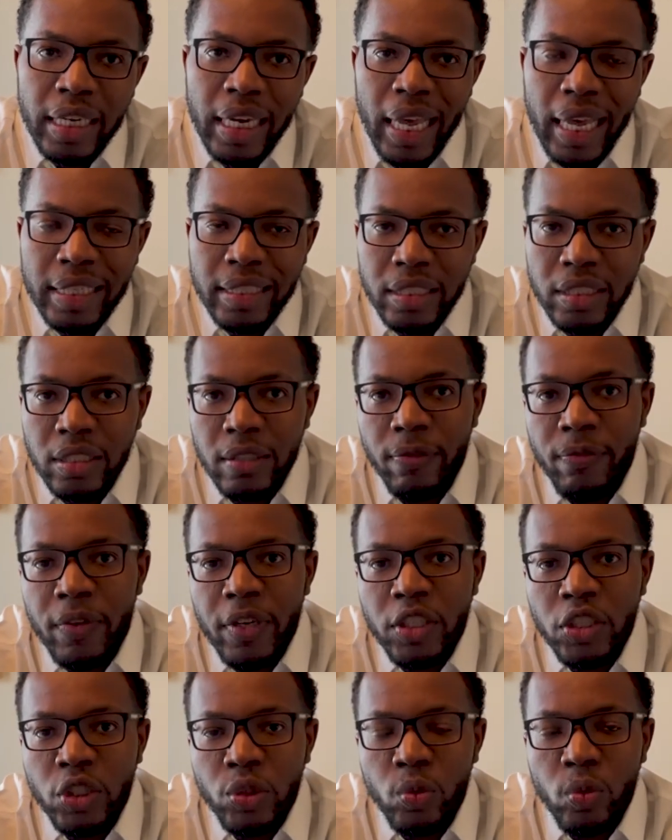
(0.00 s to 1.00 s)
as a
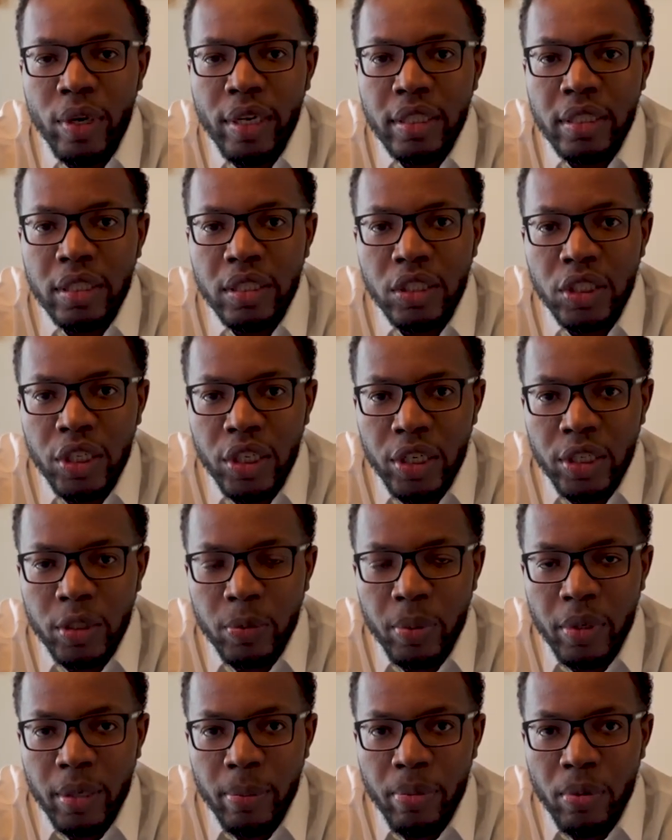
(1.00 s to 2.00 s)
sufficient way to judge
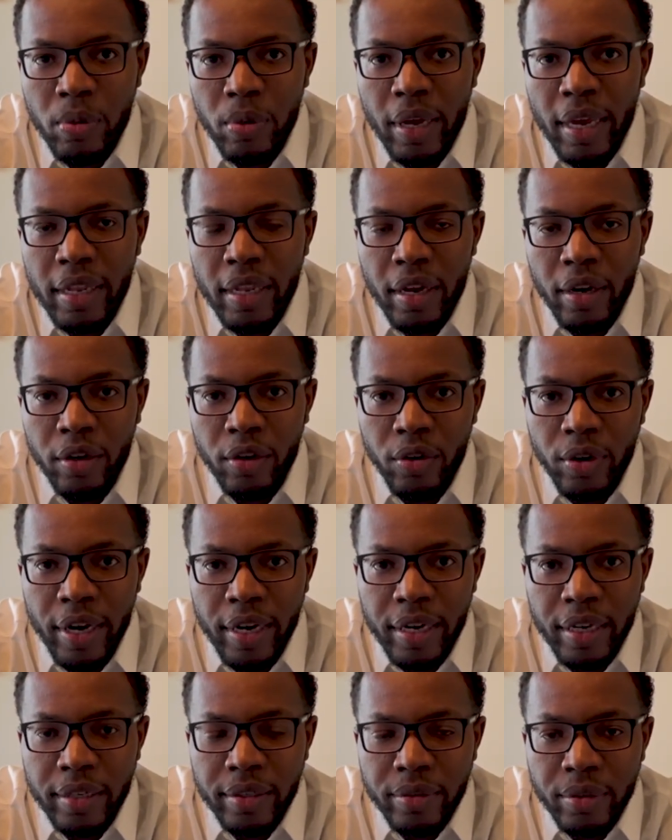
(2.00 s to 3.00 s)
people and their
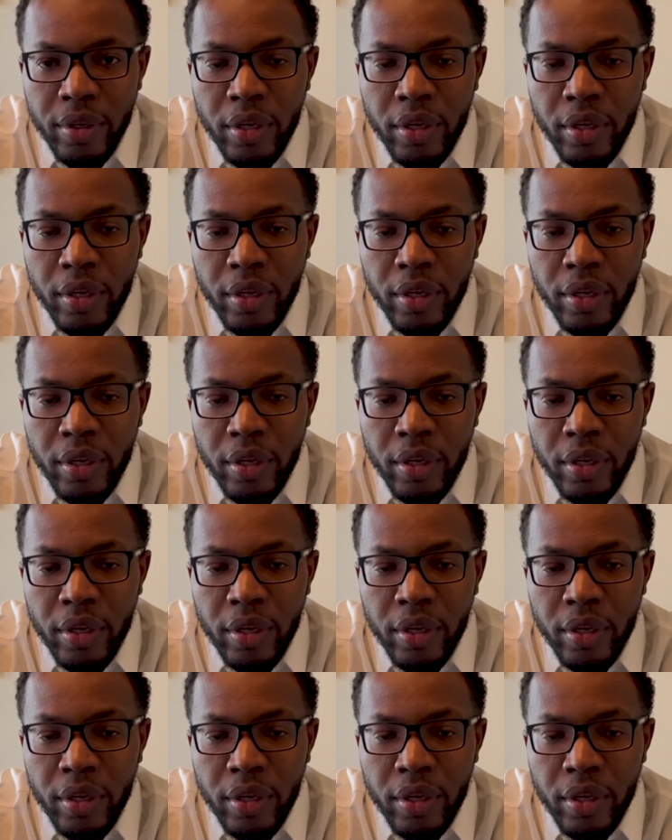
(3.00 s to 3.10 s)
credit.